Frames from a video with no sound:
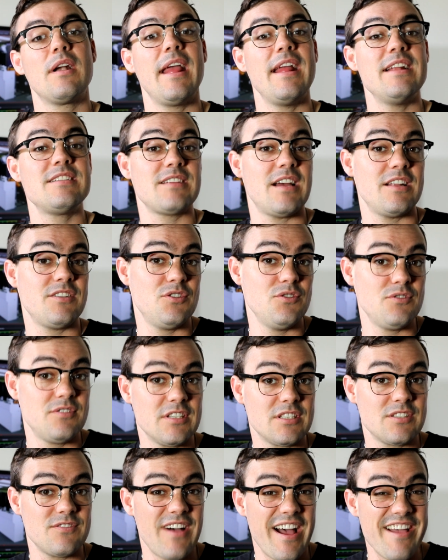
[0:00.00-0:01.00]
and H dot two
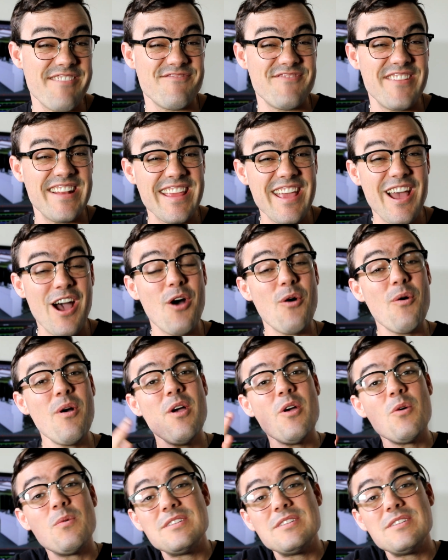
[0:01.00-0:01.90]
sixty-five video,